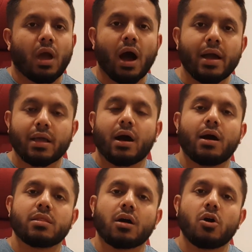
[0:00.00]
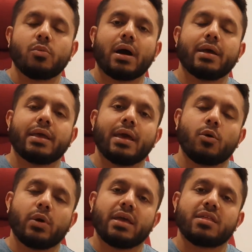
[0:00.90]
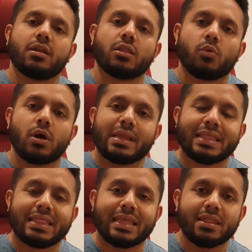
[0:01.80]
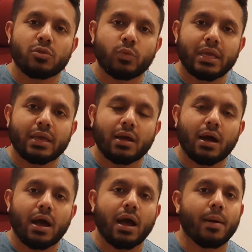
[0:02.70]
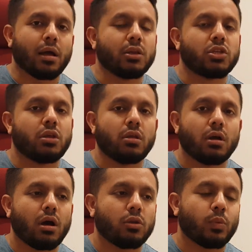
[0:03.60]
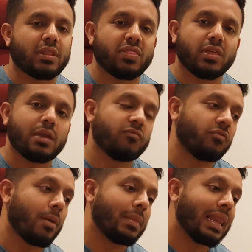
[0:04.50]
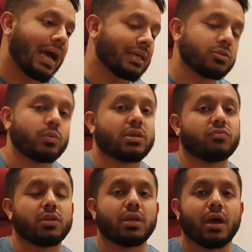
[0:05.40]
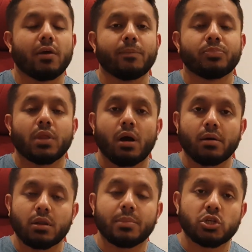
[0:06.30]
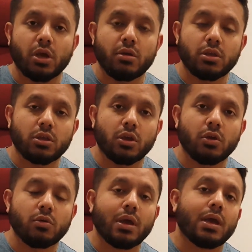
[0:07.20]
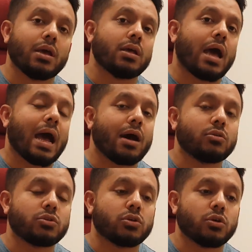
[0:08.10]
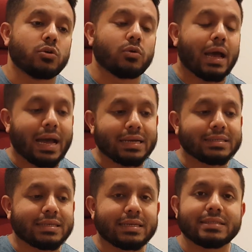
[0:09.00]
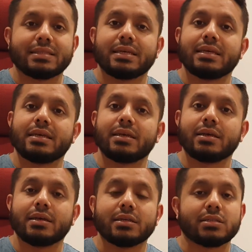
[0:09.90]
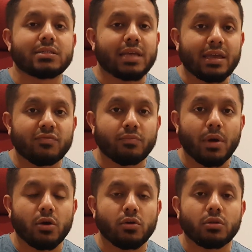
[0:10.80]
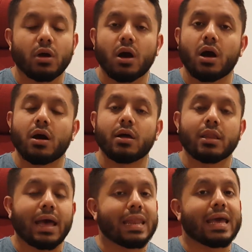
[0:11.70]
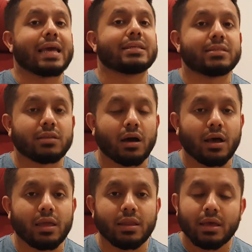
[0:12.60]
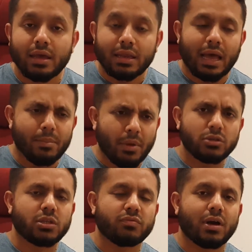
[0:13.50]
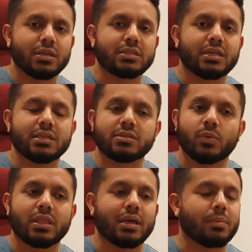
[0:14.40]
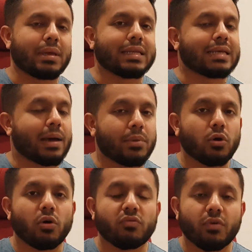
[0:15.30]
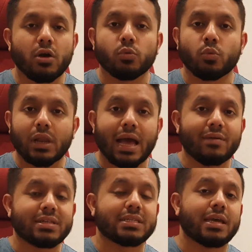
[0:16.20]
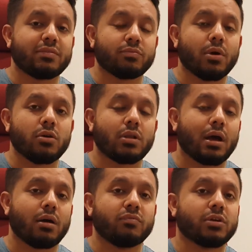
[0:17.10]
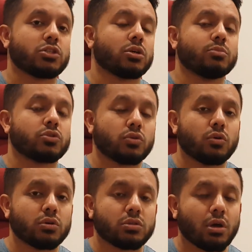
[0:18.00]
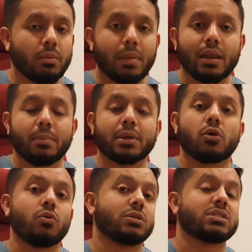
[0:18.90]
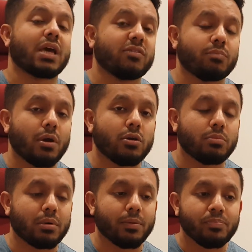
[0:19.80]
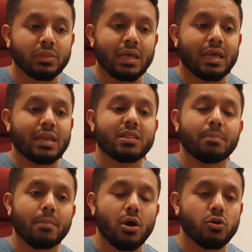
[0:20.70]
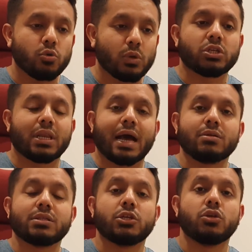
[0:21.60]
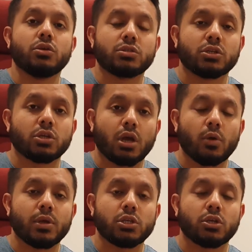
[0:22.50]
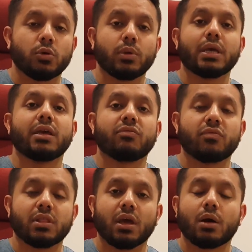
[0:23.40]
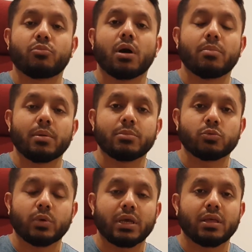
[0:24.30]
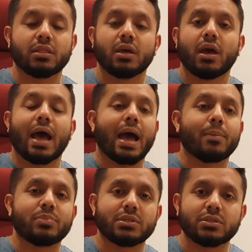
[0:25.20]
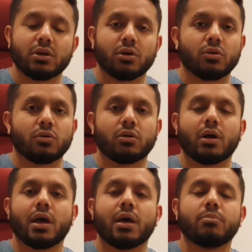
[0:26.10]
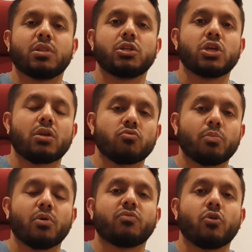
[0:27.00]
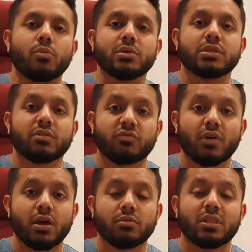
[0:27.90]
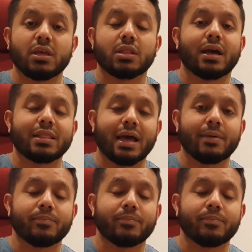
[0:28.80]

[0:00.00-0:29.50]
Hi guys, Omar here with another one, and this week, continuing on with the theme from last week's video, I'm going to be showing you how to access the safe mode on an S9. Now most devices, whether it be a tablet or phone, will have a safe mode of some sort, so it may not be called safe mode, but it is a mode which allows the user to go into if there are problems with apps or the general performance of the phone, things like that.